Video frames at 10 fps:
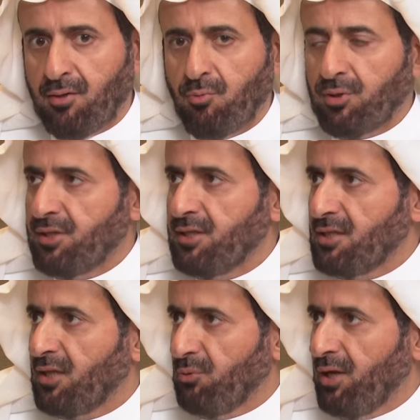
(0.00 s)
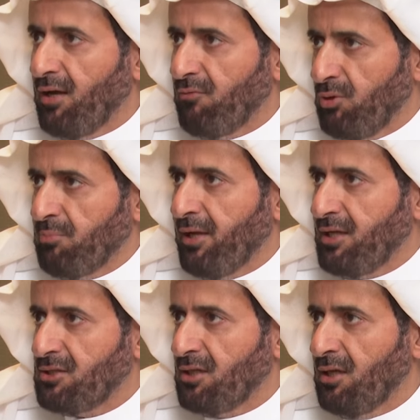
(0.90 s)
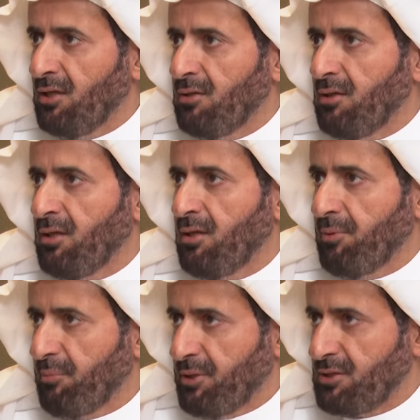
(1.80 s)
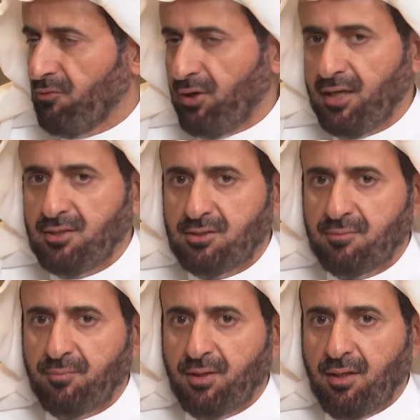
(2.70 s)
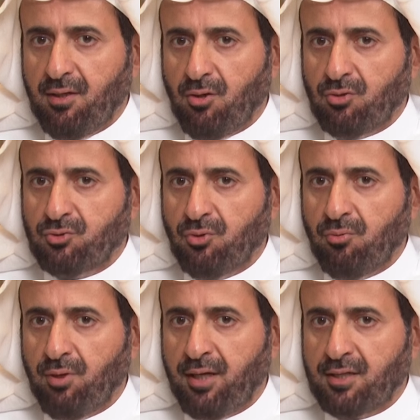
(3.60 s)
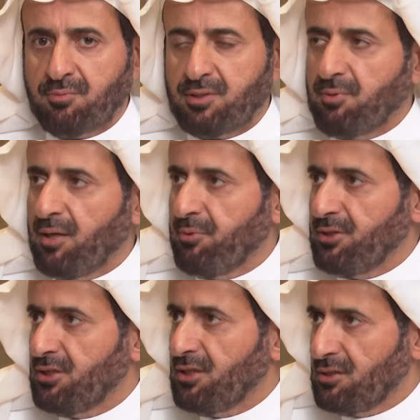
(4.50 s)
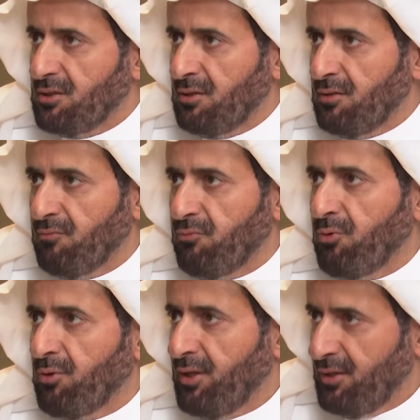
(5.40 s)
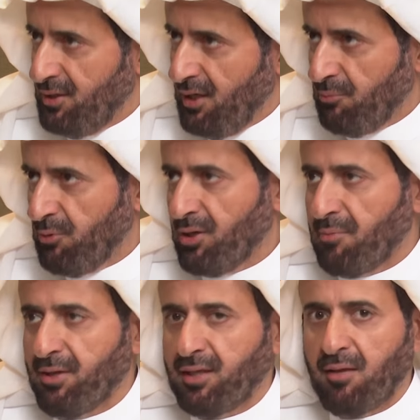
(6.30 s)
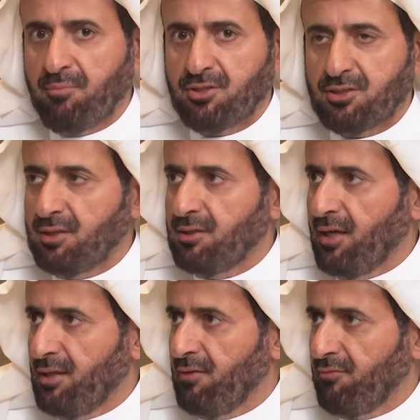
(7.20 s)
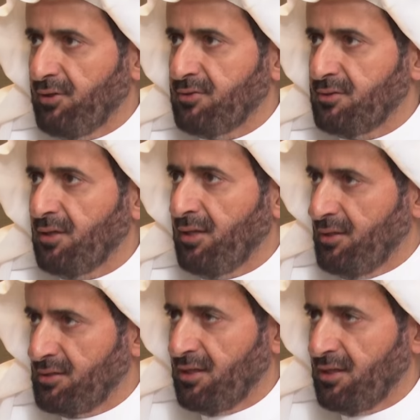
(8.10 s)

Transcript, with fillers: coordination that we have with Malaysia in the preparation for Hajj. Also, I express my appreciation for the training program that I mentioned and the funds and the